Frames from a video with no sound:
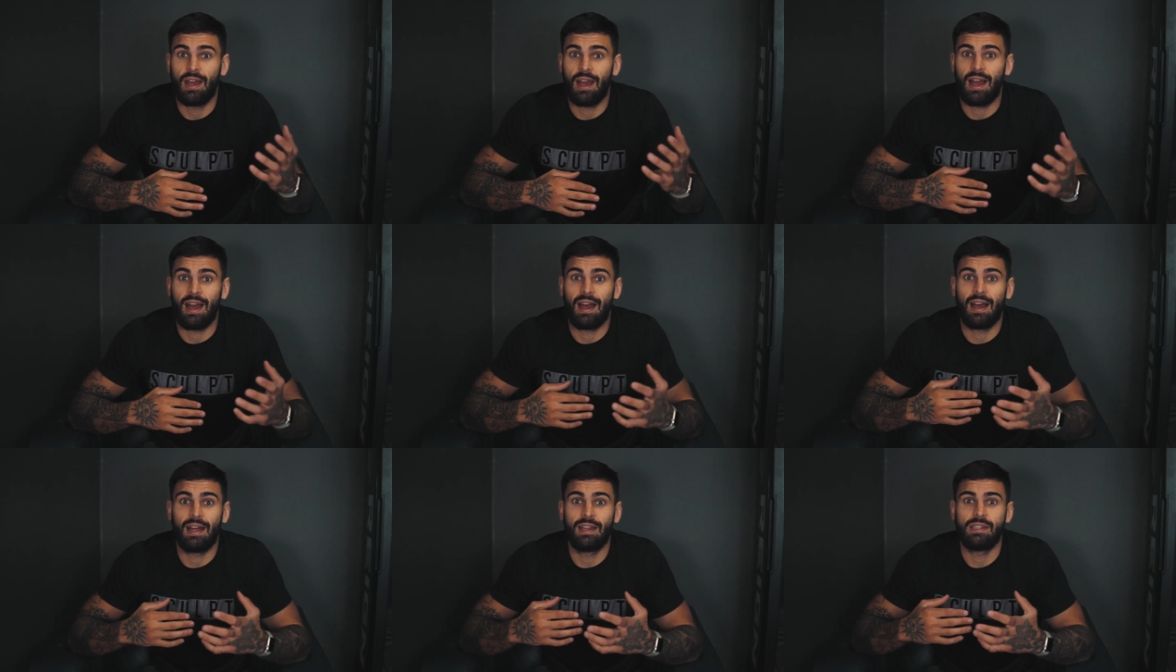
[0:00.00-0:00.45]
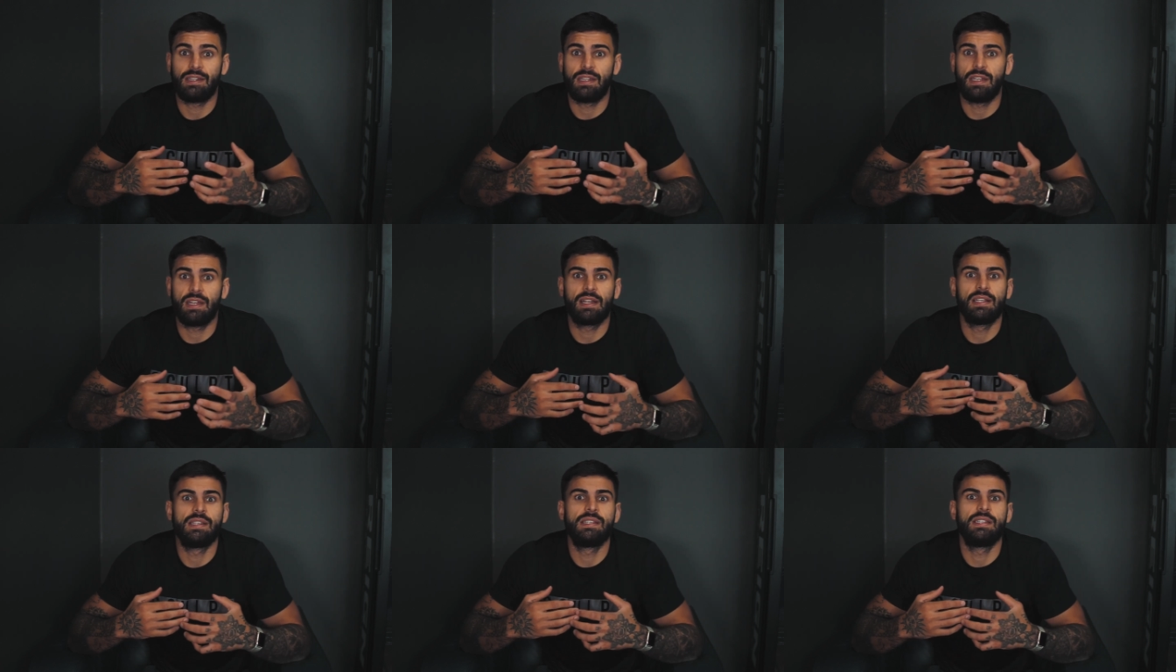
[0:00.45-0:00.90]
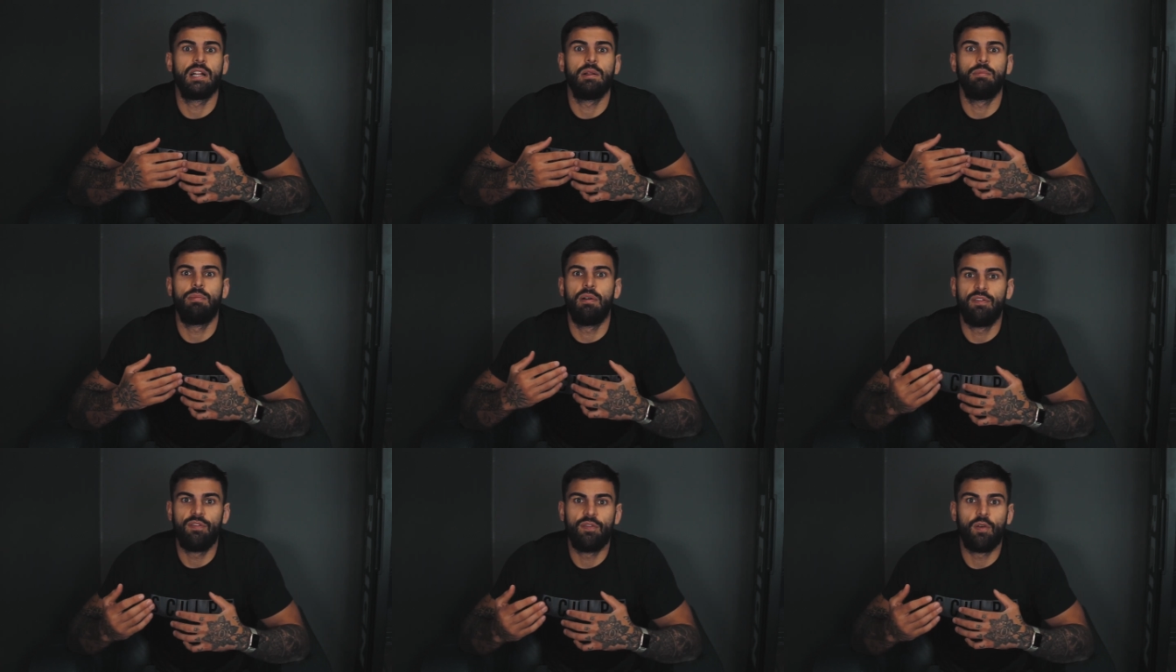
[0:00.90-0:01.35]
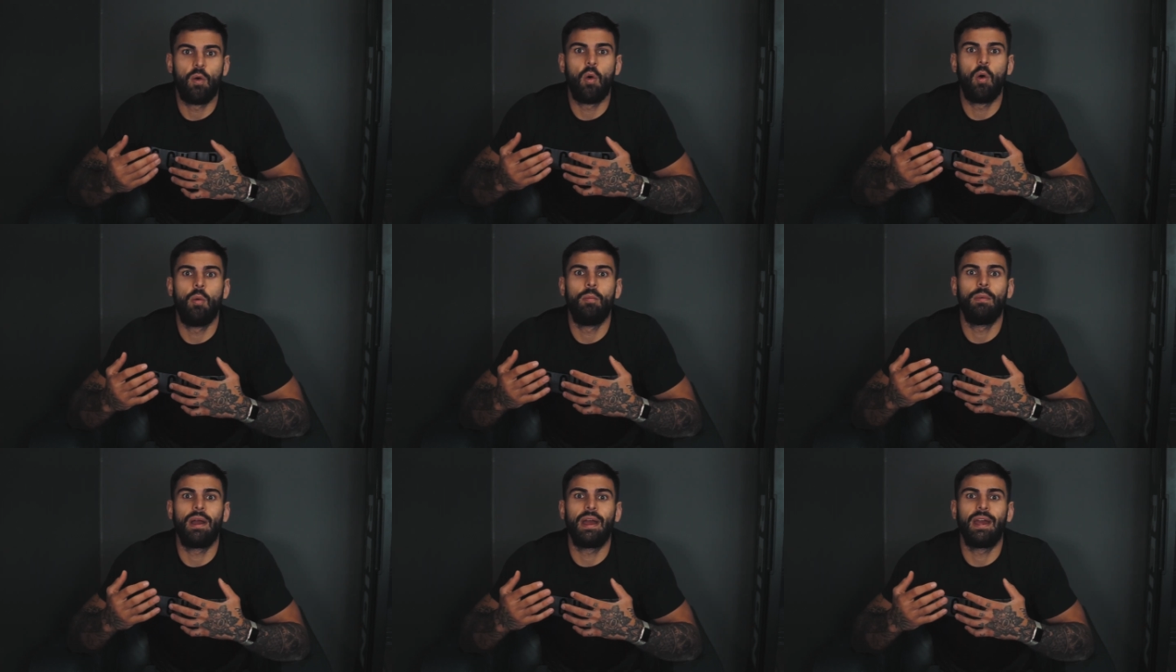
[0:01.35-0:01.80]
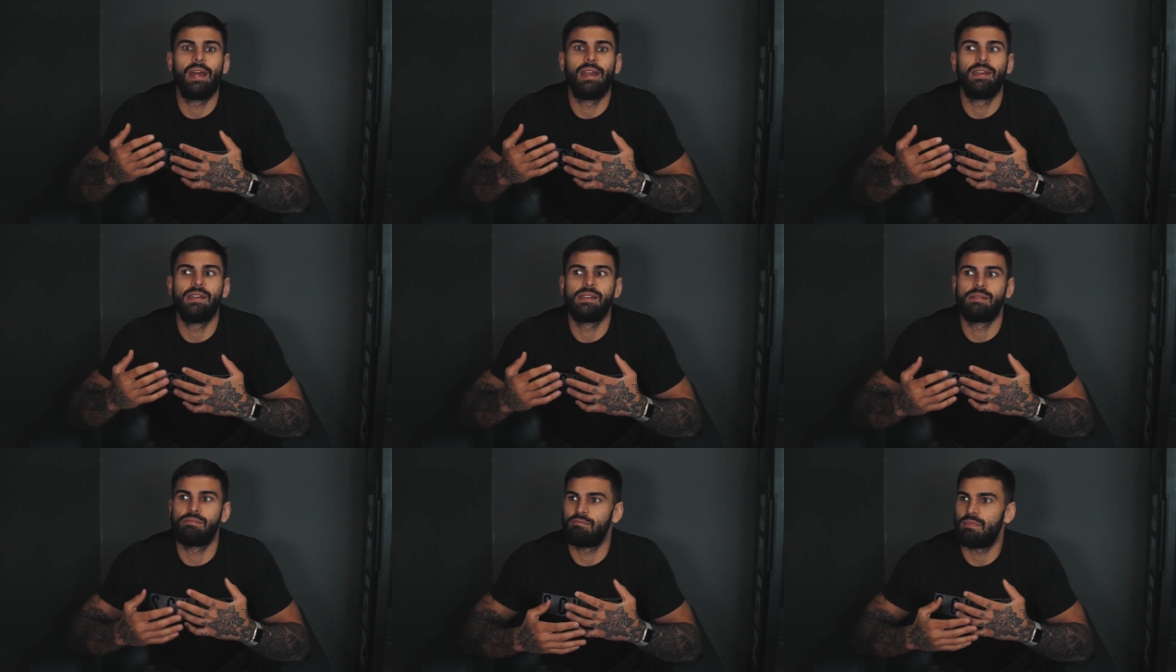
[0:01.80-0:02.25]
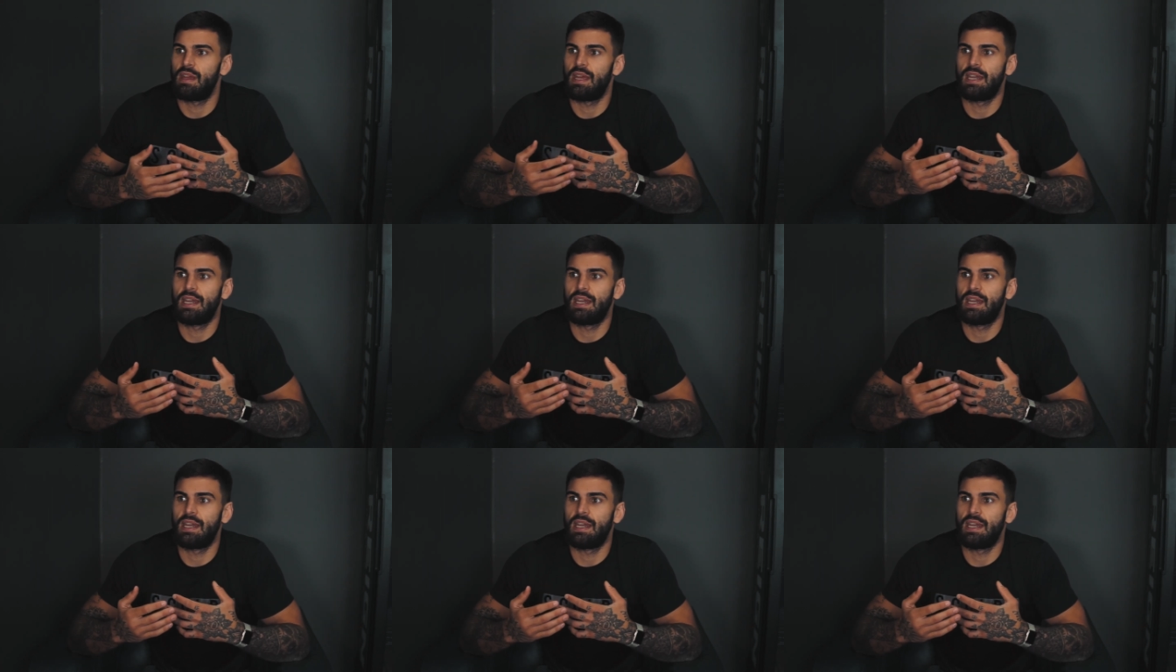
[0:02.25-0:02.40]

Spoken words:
and you can still perform and